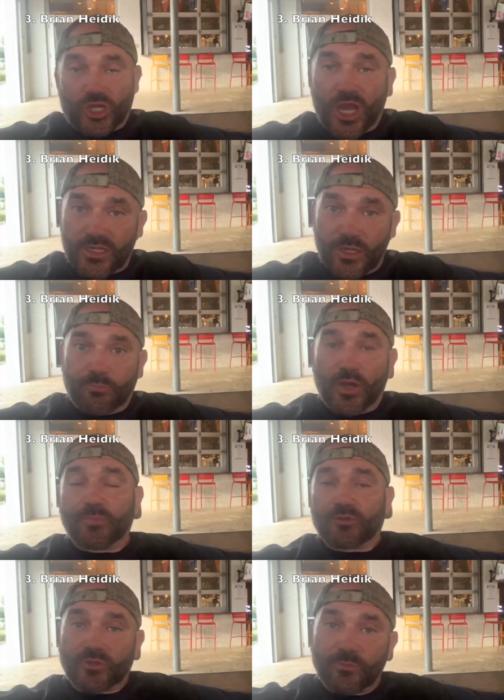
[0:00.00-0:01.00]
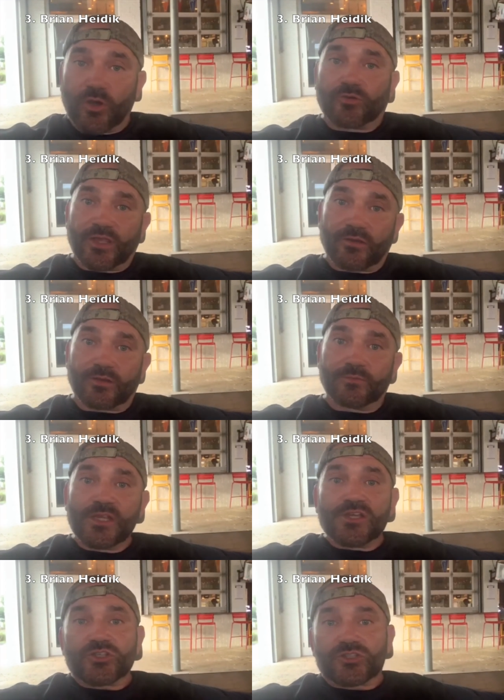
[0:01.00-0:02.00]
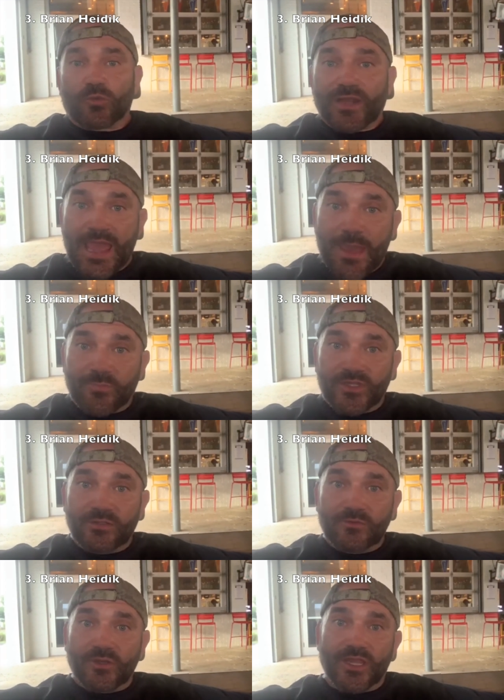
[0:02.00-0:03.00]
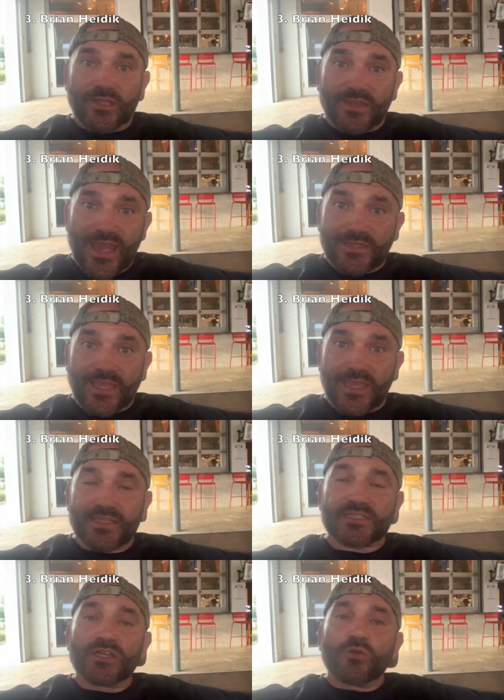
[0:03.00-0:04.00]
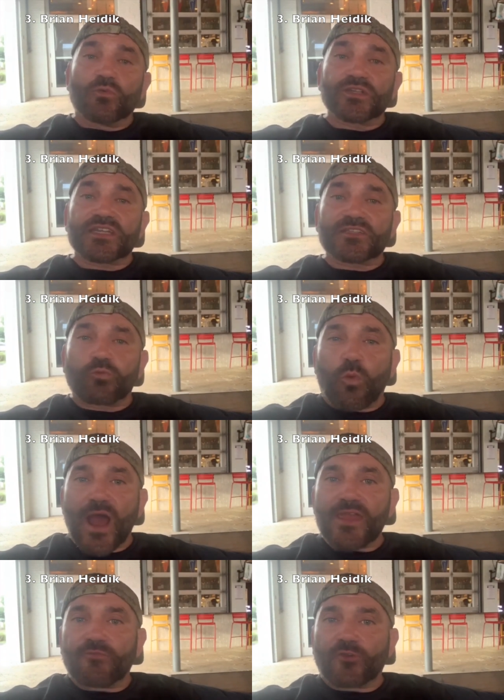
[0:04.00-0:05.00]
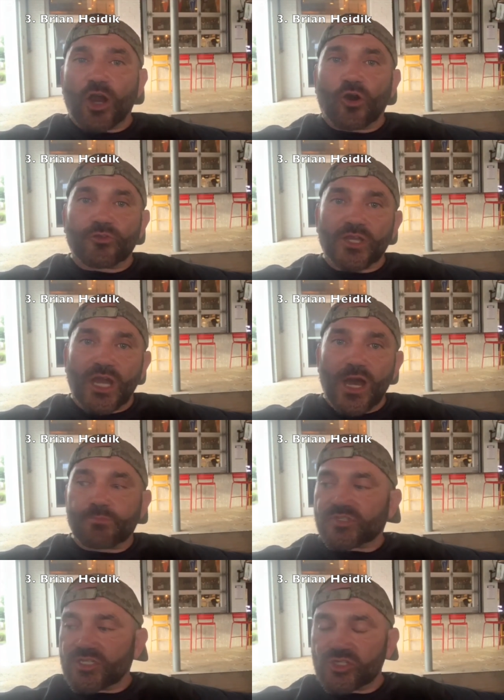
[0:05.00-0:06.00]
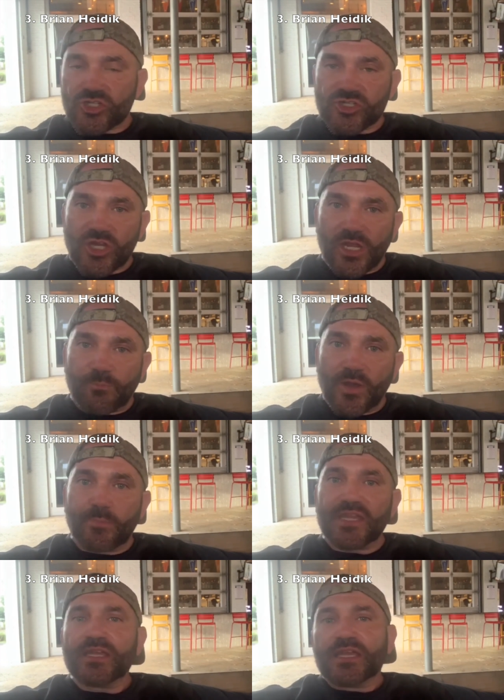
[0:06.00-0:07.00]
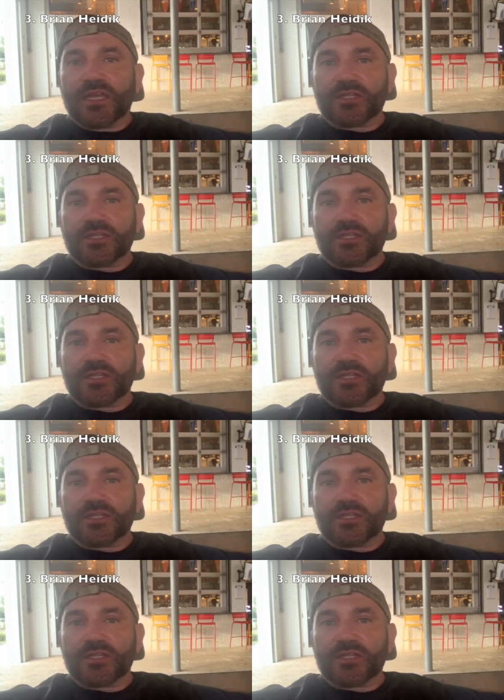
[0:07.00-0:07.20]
shot a puppy with a bow and arrow. So what happened in that case was his wife called the cops. He just shot a puppy.